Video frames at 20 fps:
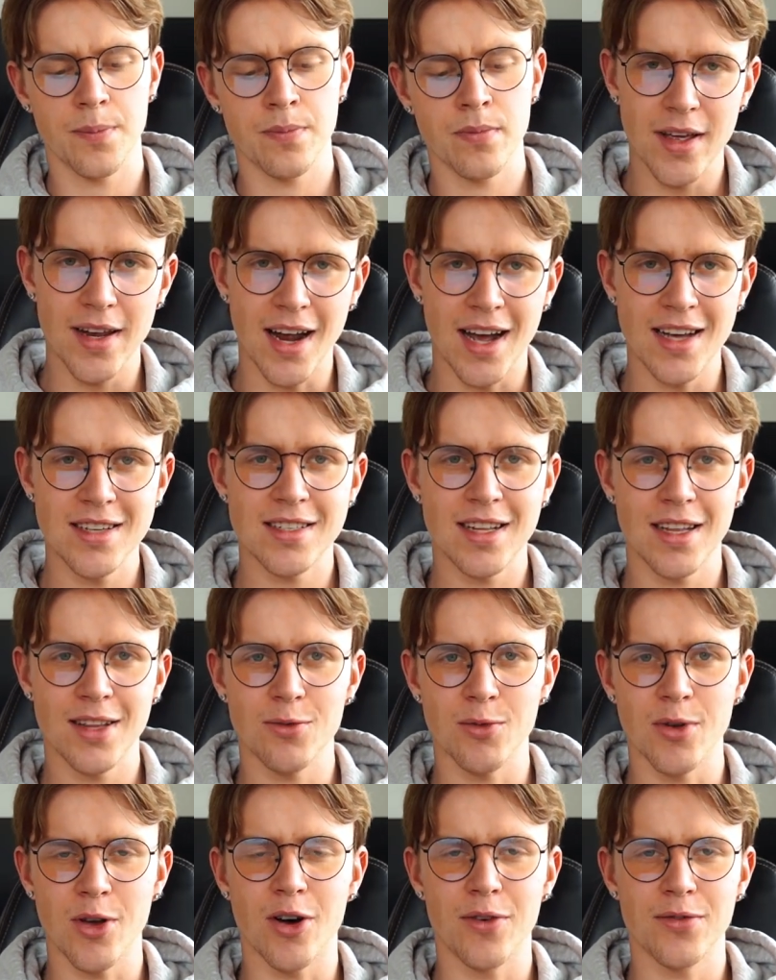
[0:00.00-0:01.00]
In Iceland
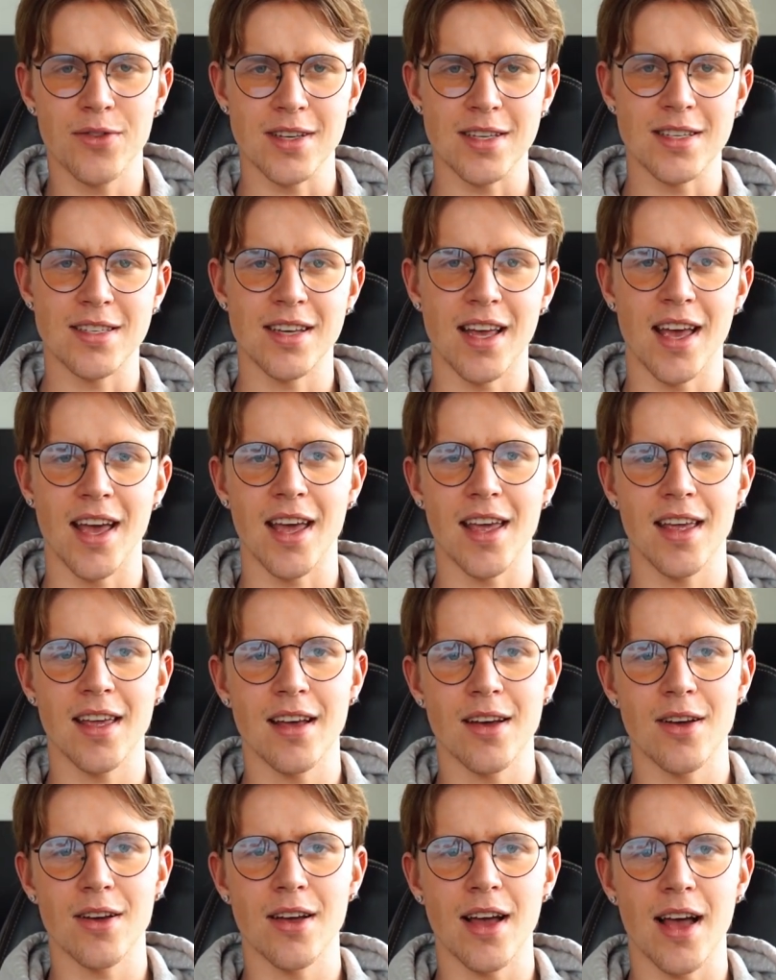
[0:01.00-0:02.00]
we often say
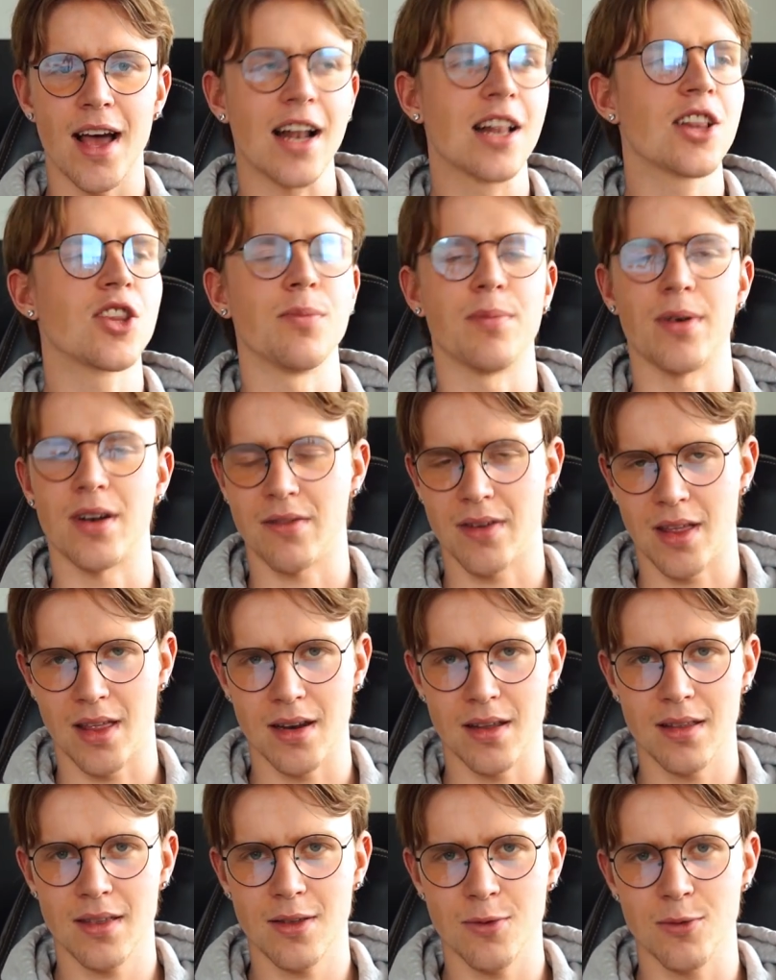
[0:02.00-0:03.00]
"Eltum bara
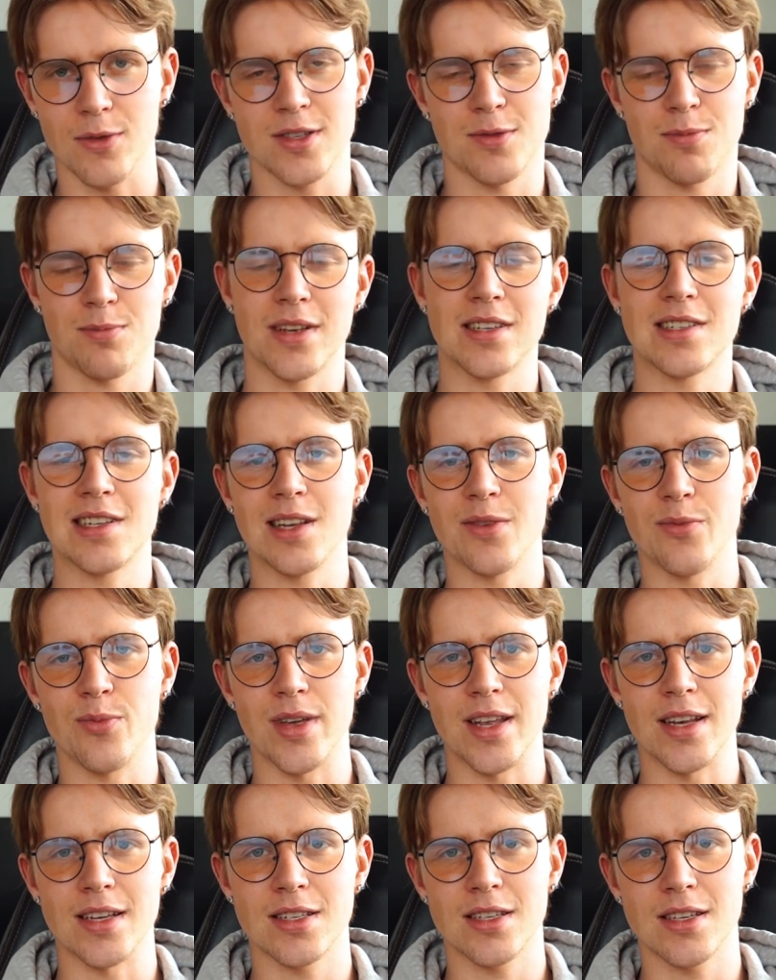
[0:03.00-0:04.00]
veðrið," which basically
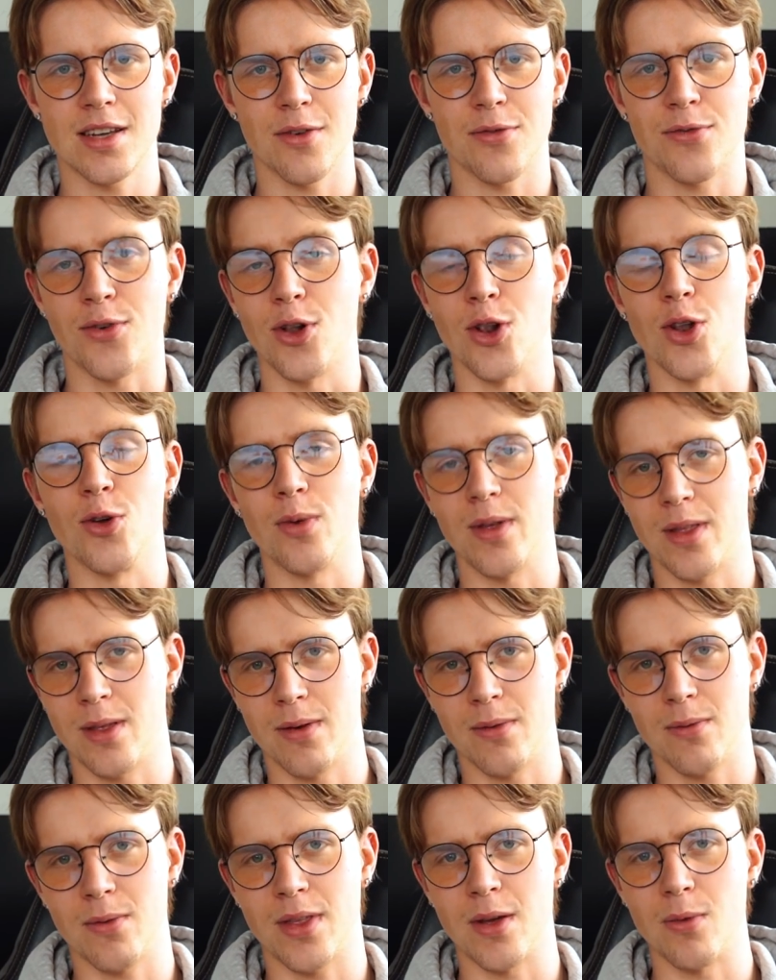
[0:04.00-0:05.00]
means follow
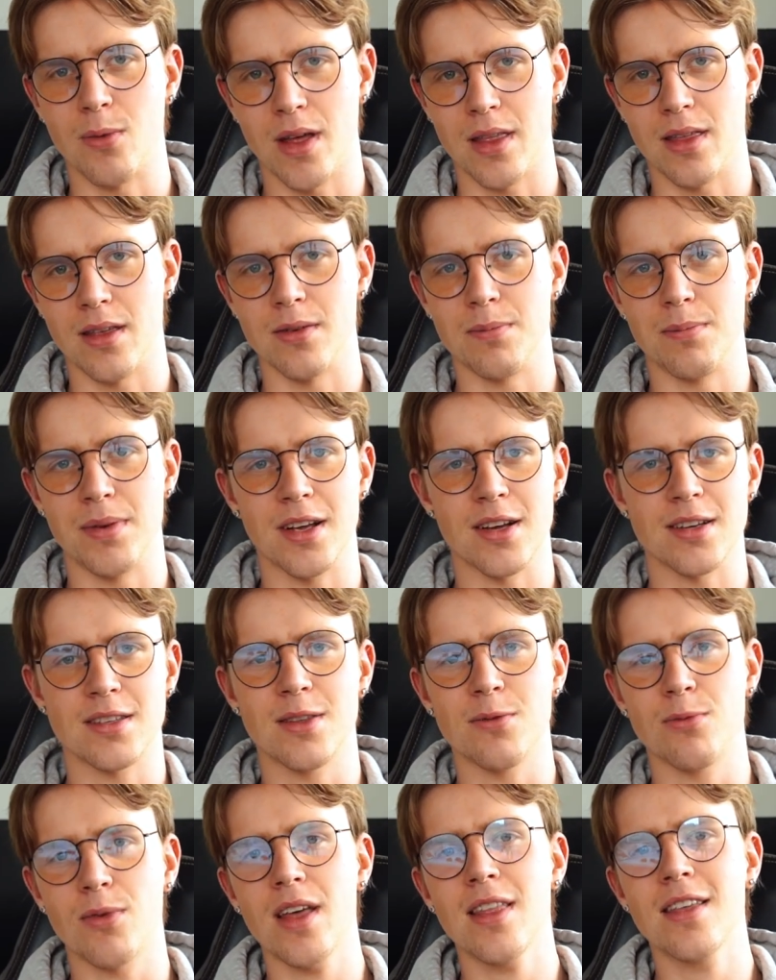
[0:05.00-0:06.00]
the weather, because
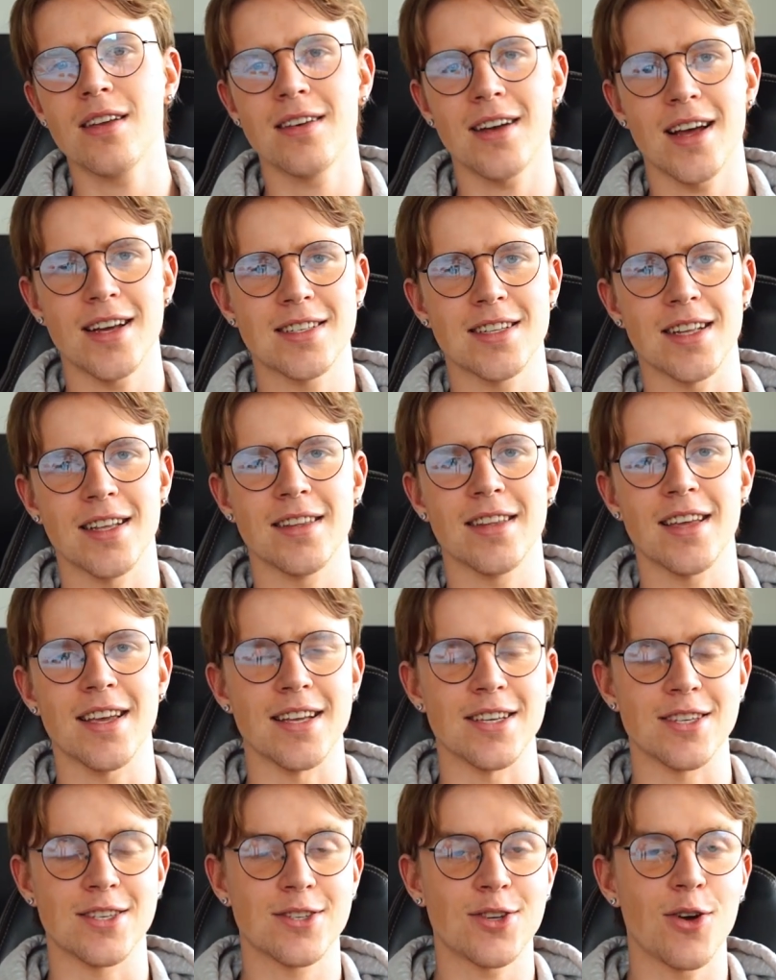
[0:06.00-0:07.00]
the weather in Iceland
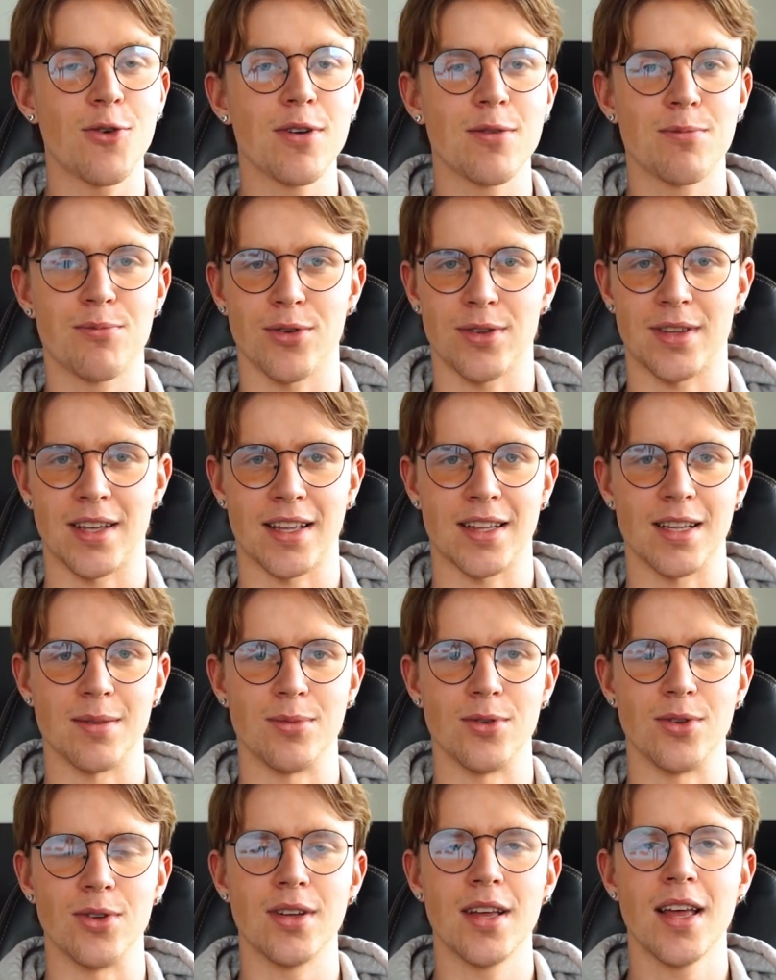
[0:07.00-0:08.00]
is so
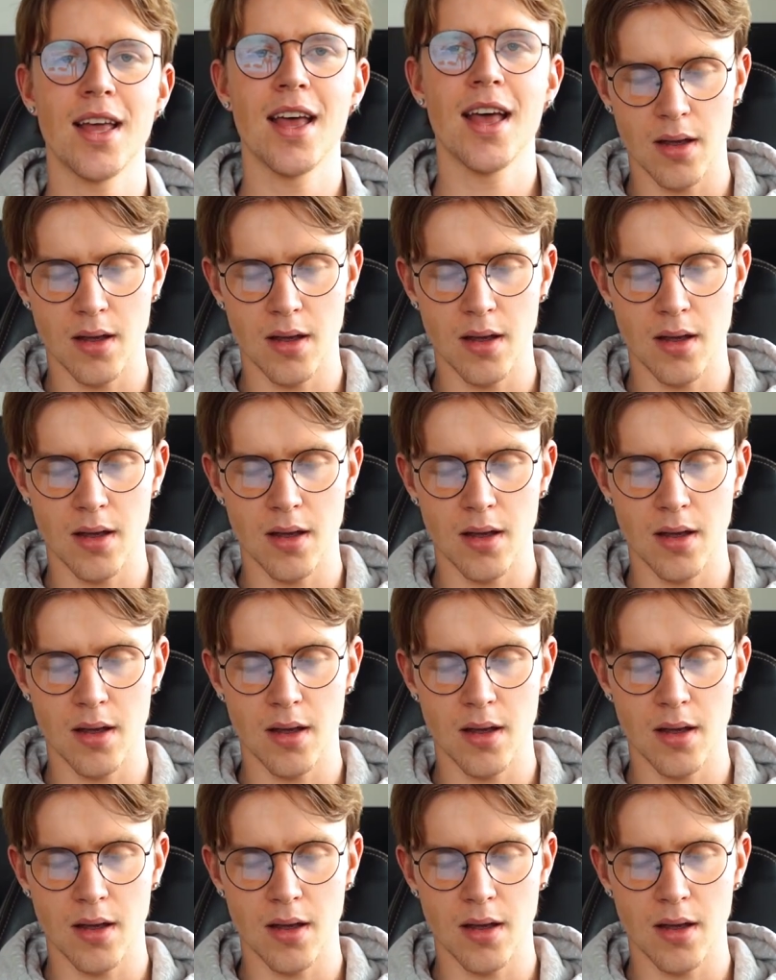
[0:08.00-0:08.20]
unpredictable.